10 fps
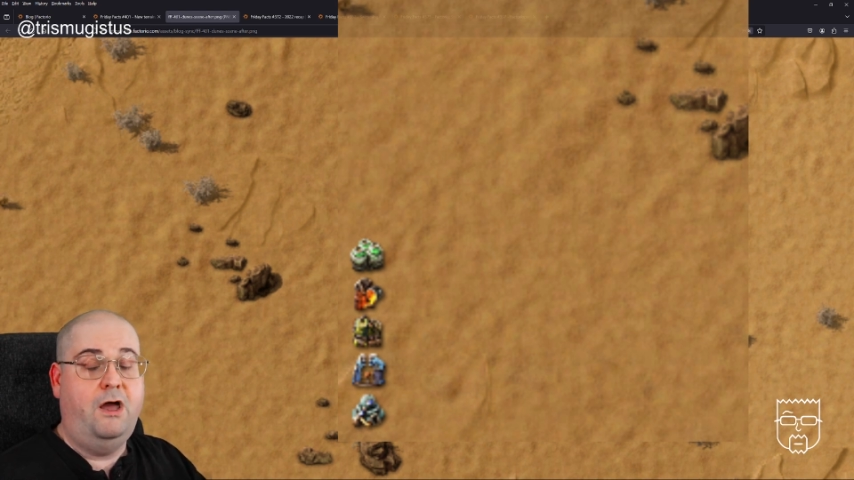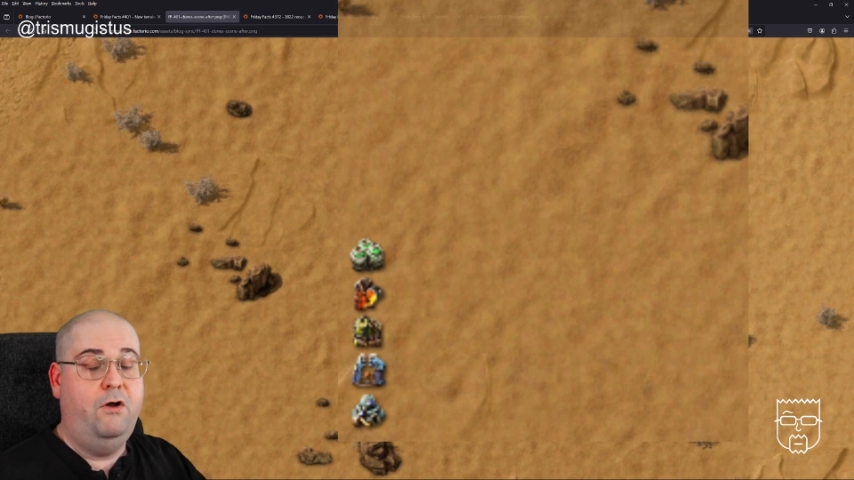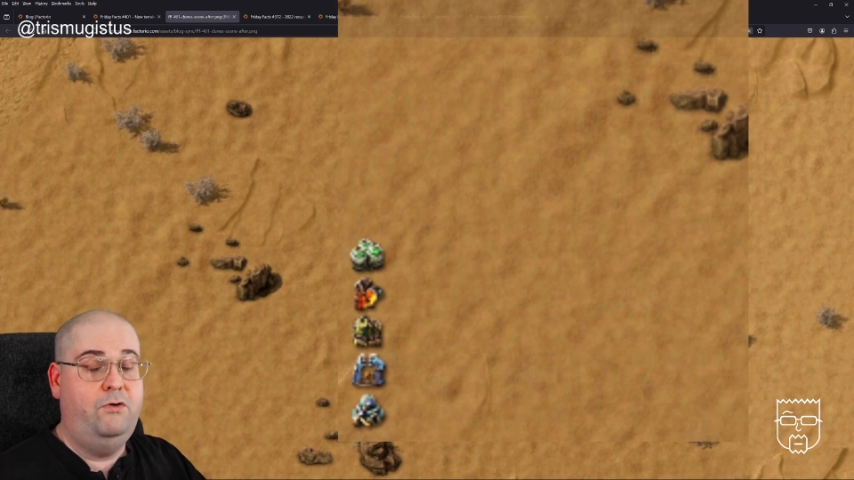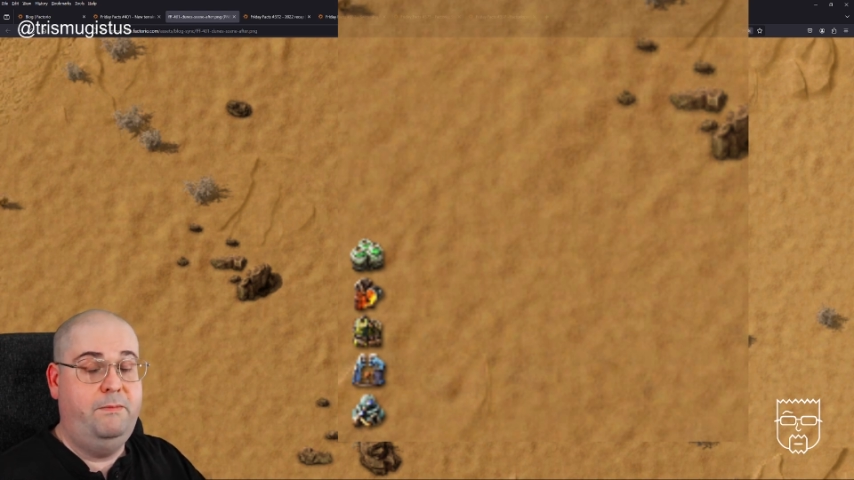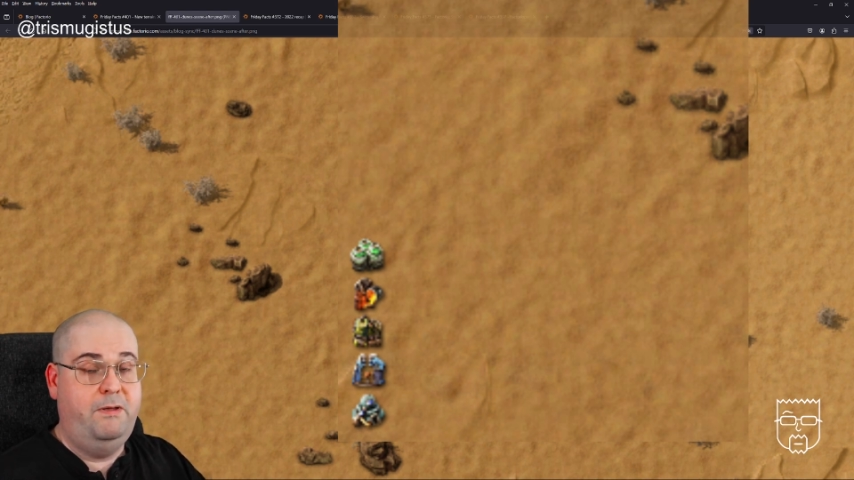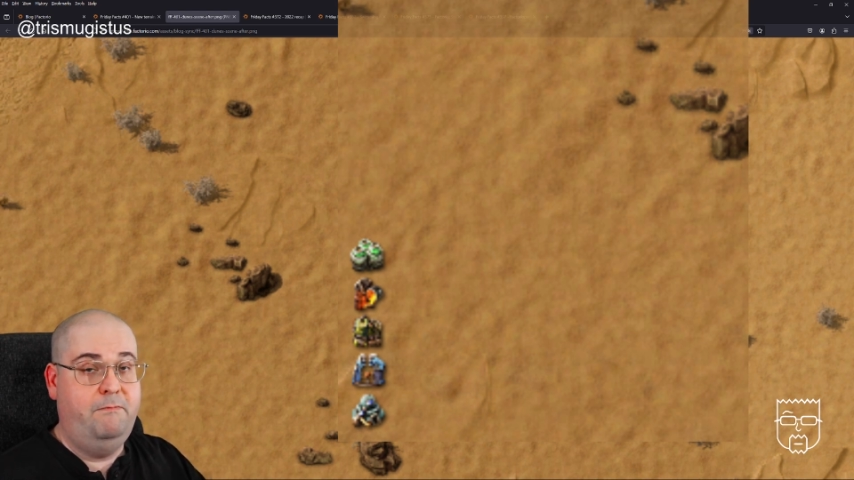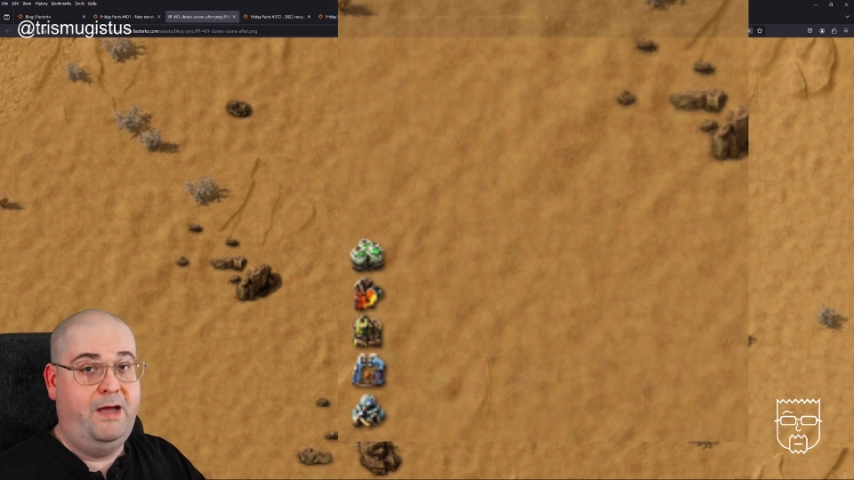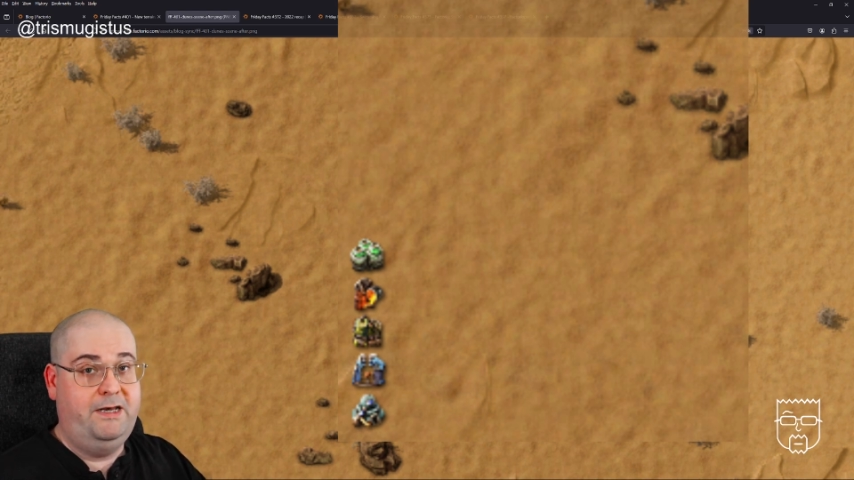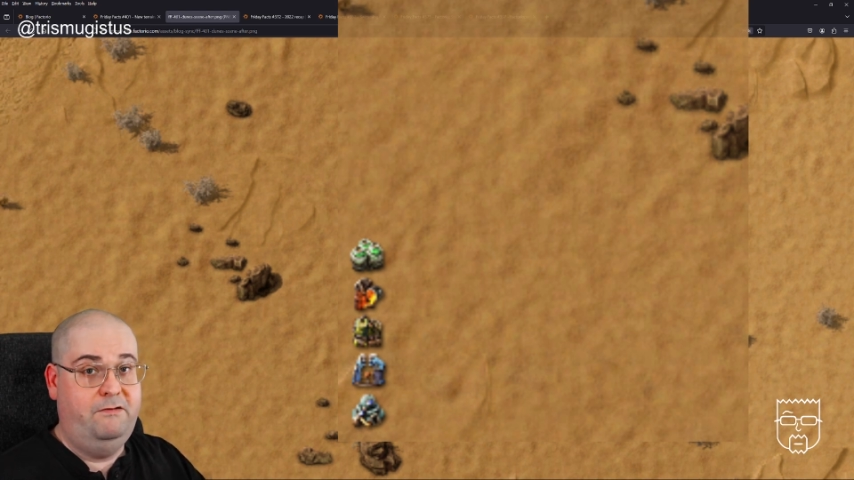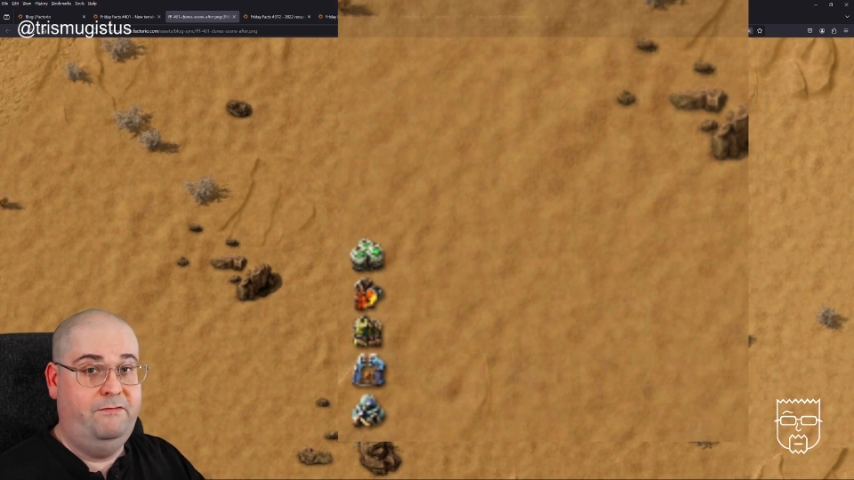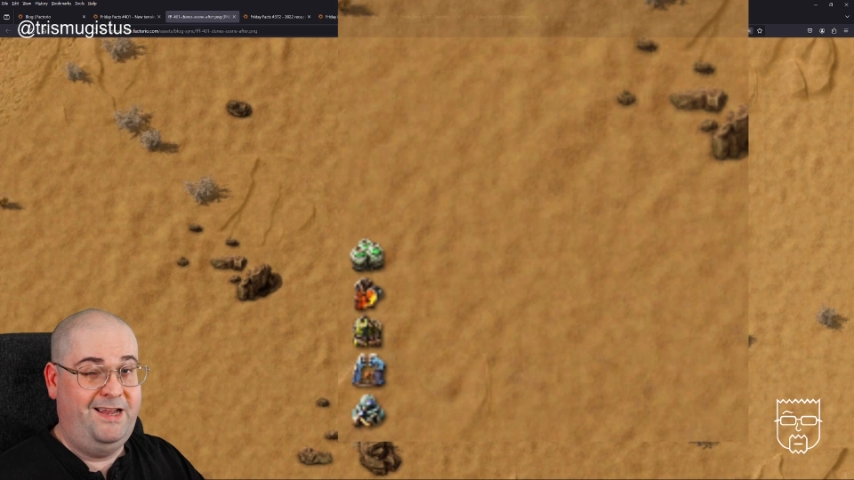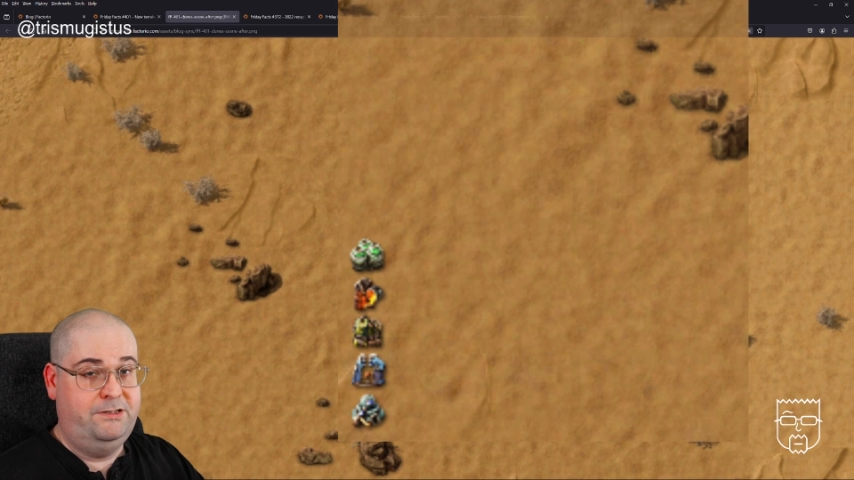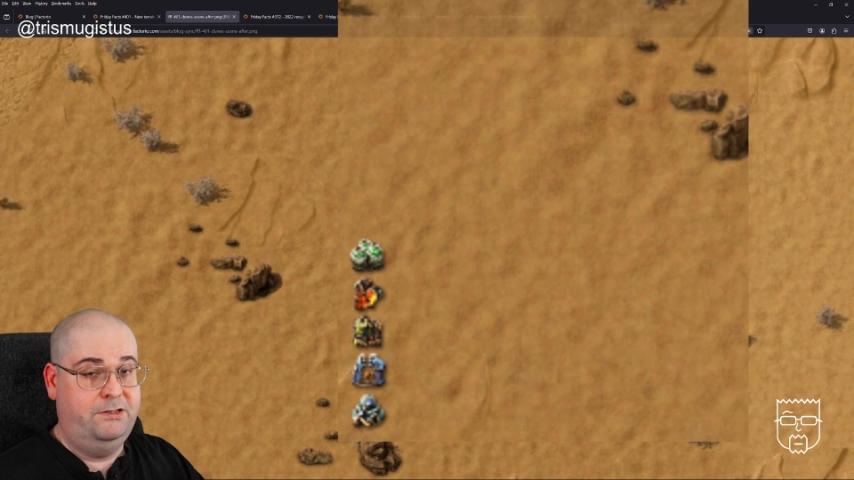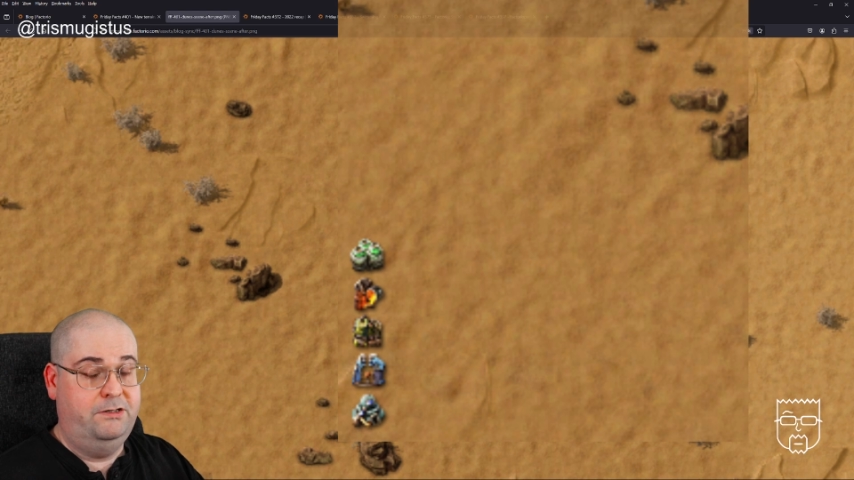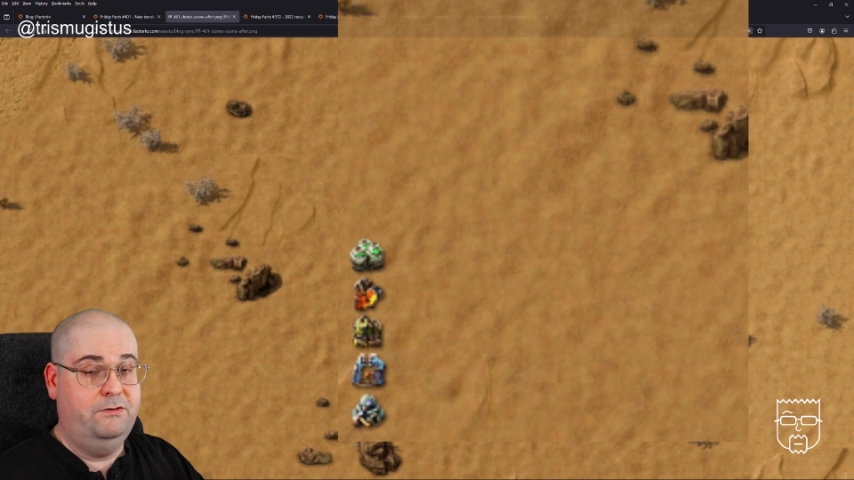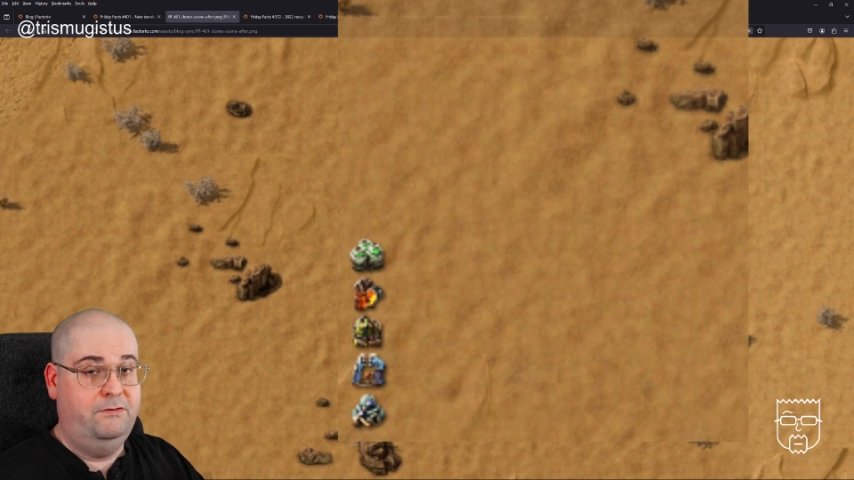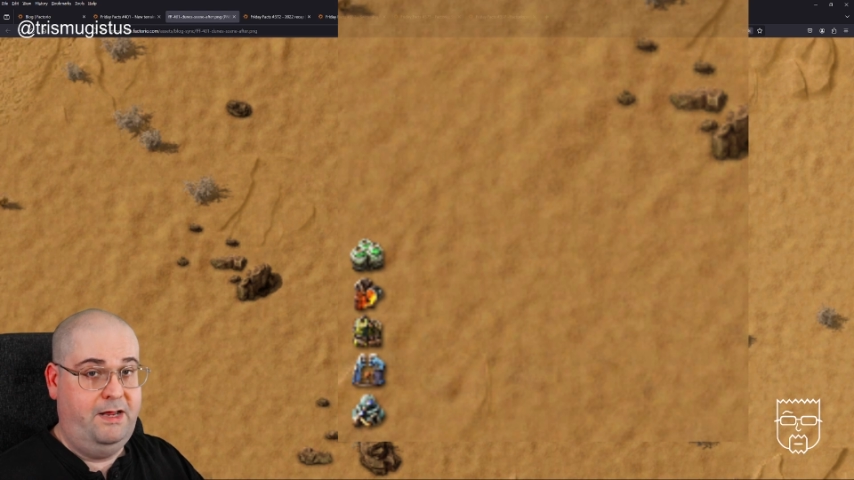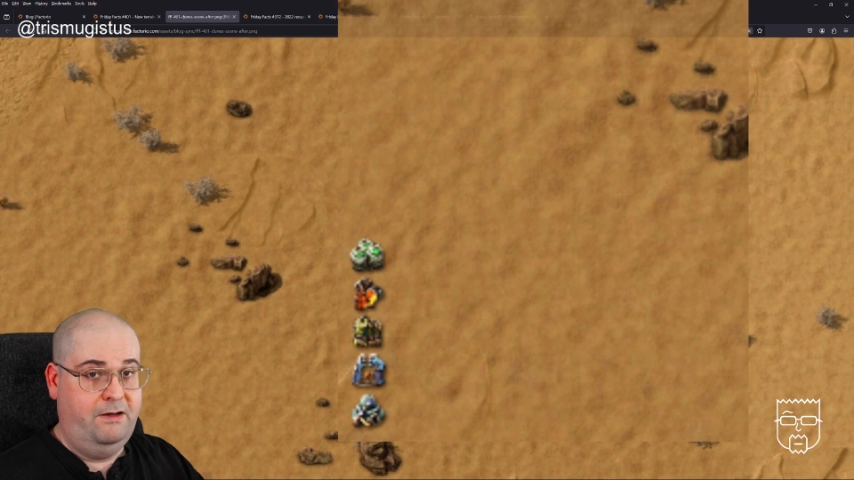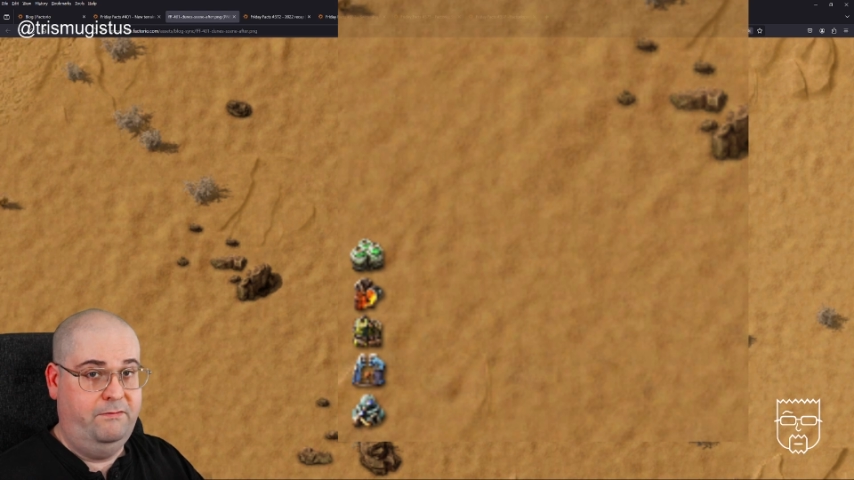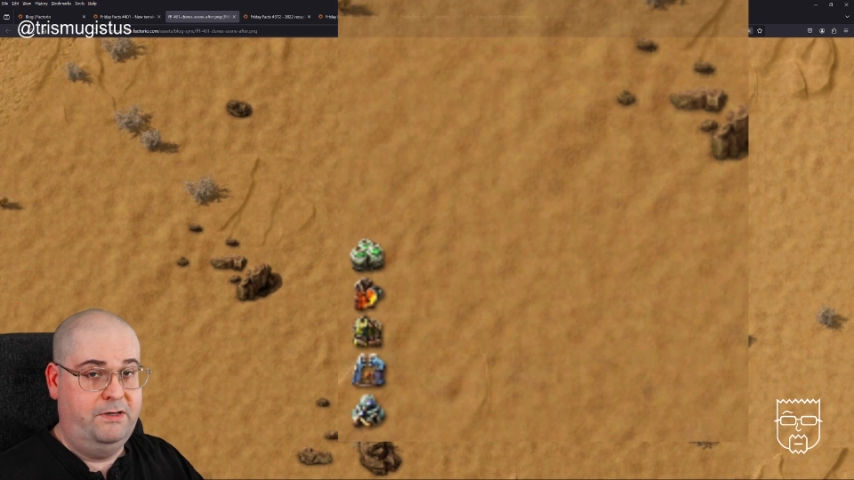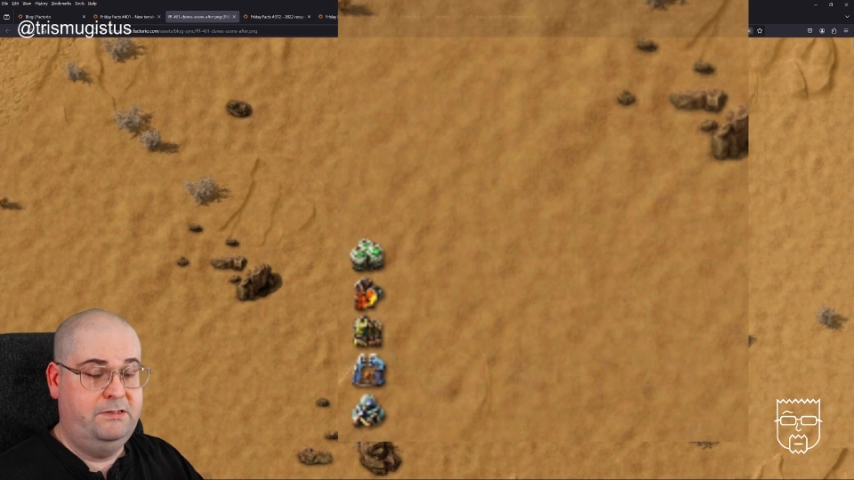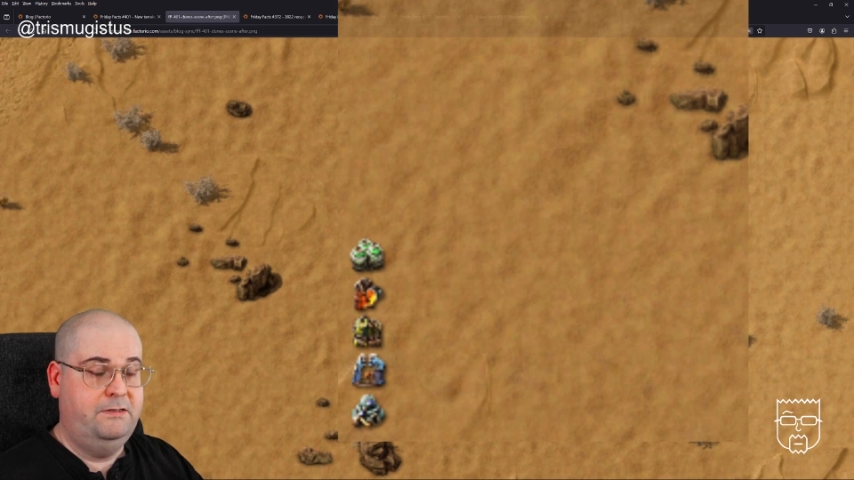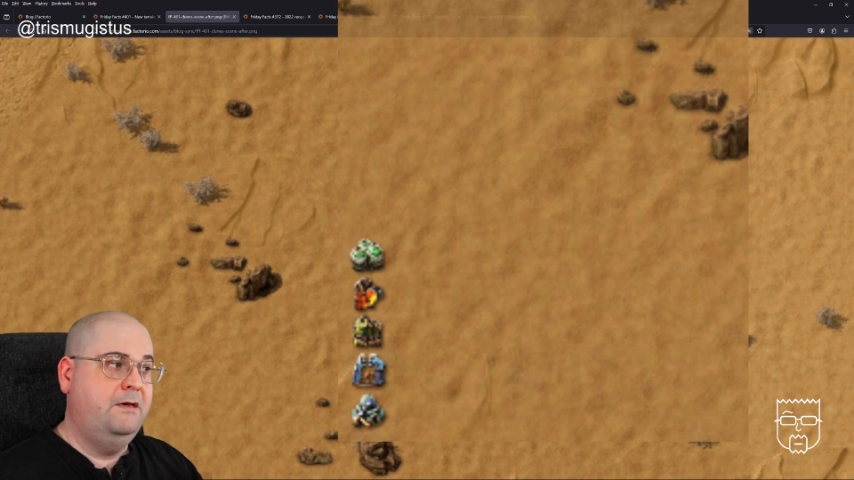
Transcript: only be manufactured on Nauvis.